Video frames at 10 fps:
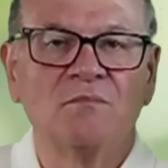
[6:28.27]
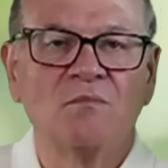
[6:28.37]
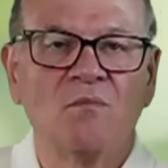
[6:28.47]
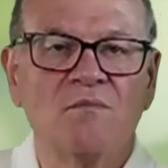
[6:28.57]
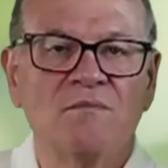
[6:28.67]

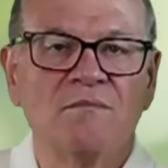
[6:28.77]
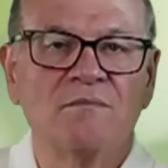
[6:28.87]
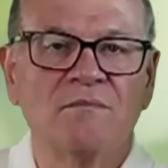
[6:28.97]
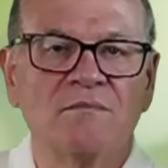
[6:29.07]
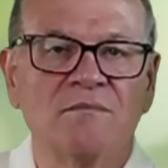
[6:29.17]

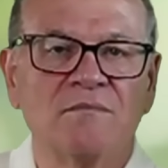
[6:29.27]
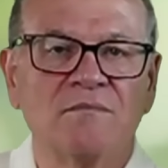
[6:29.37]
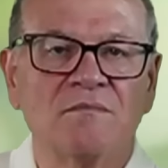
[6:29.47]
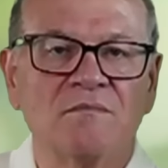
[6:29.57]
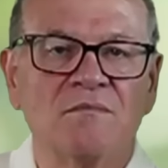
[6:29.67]

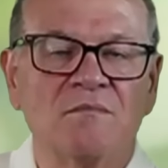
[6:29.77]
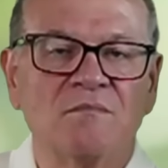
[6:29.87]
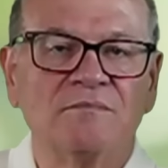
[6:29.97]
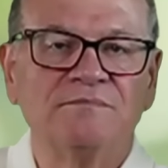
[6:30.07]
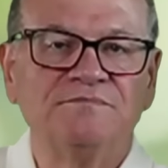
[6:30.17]

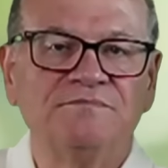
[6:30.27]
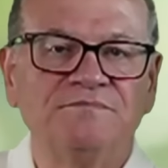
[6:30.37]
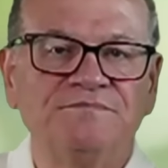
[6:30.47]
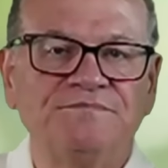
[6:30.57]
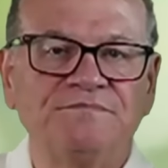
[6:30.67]

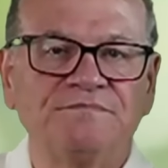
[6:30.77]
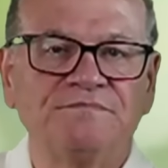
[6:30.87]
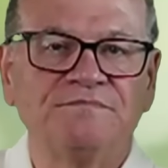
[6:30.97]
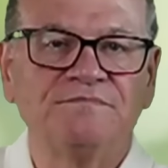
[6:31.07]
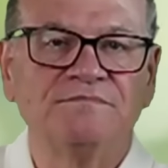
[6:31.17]

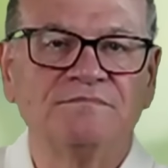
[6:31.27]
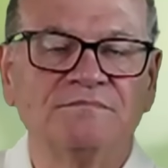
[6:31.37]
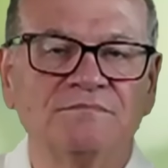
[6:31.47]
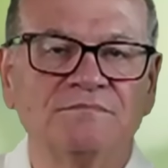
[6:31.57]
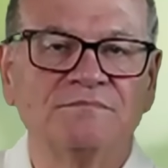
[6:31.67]

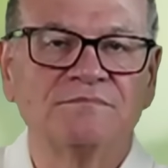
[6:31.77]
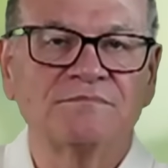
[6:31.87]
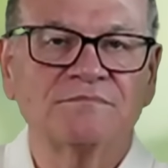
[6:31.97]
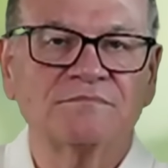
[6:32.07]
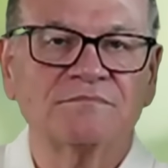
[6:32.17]

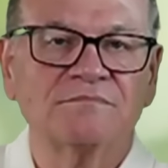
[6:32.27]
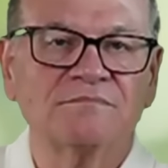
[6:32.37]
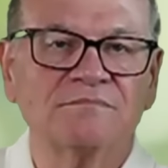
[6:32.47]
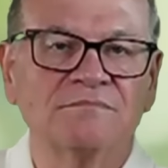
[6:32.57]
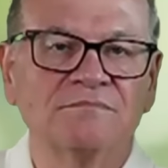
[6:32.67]

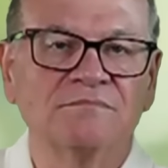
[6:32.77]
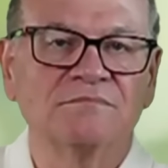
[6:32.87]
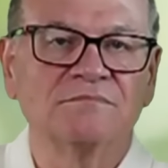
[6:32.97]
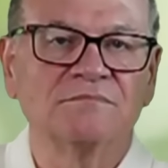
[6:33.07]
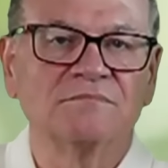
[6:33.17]

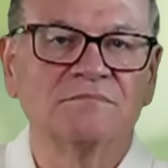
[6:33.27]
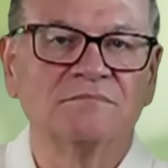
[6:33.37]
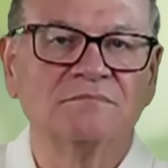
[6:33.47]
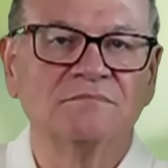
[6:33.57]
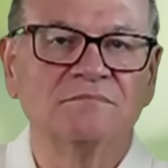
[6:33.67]

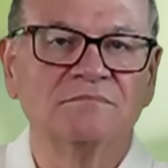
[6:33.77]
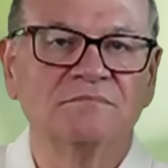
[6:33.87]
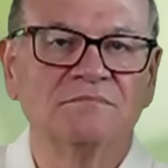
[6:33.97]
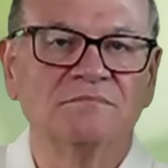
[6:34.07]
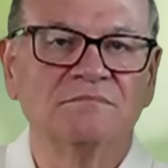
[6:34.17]
(not speaking)